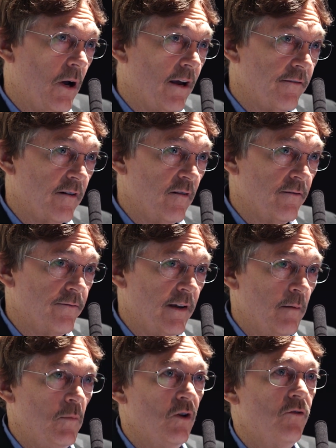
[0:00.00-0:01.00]
positive
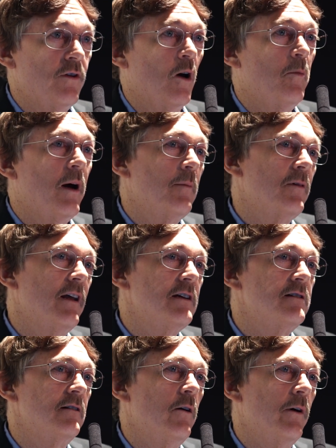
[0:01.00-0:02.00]
immune cell
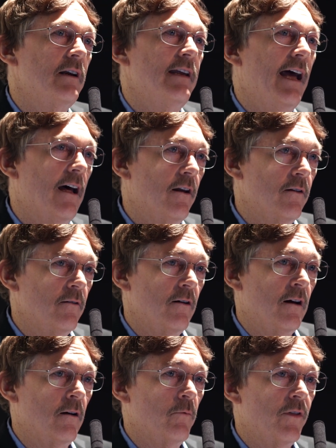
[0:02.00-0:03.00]
population going
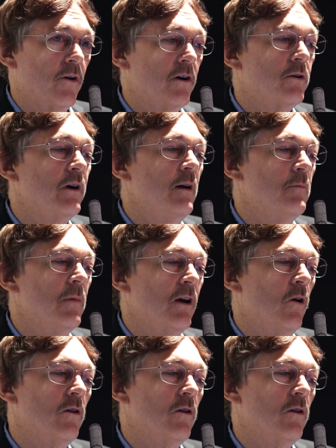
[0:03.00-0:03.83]
down with our treatment.